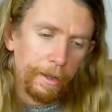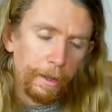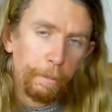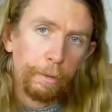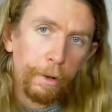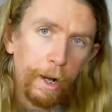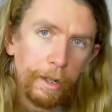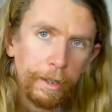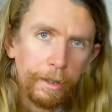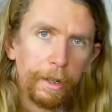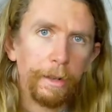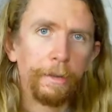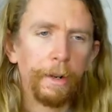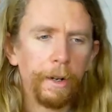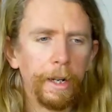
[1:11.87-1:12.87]
the product
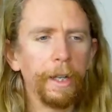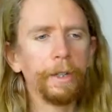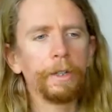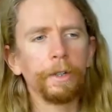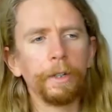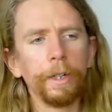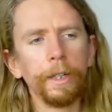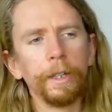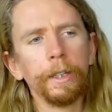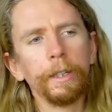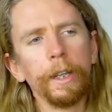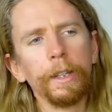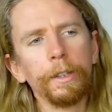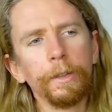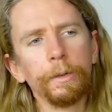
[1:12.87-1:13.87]
of our history in the
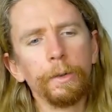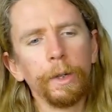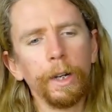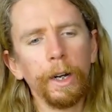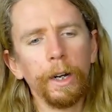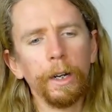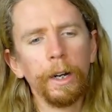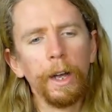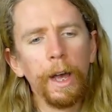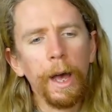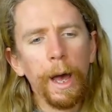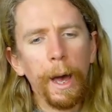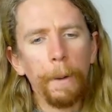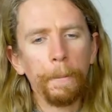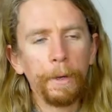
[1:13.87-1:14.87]
sense of we are
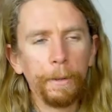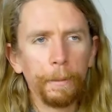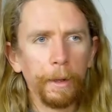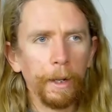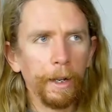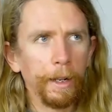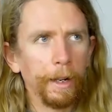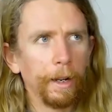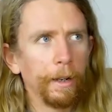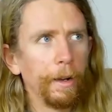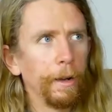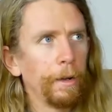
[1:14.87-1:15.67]
a people that are